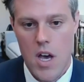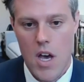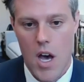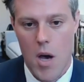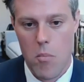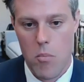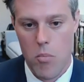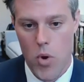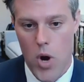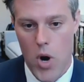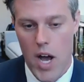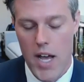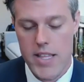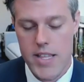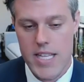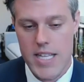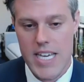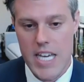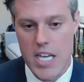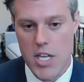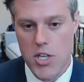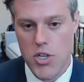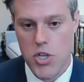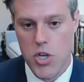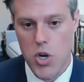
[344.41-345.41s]

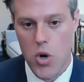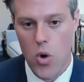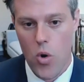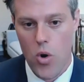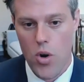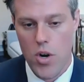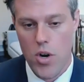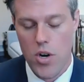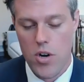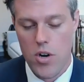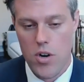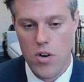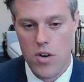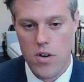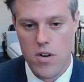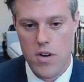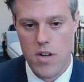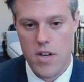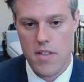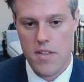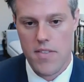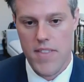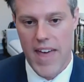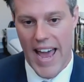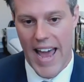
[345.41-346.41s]
broadly each
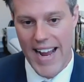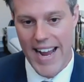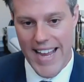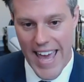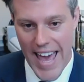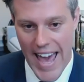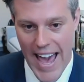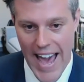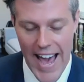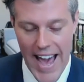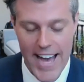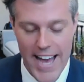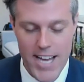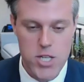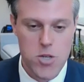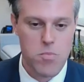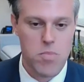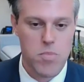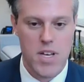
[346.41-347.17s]
quarter. That cash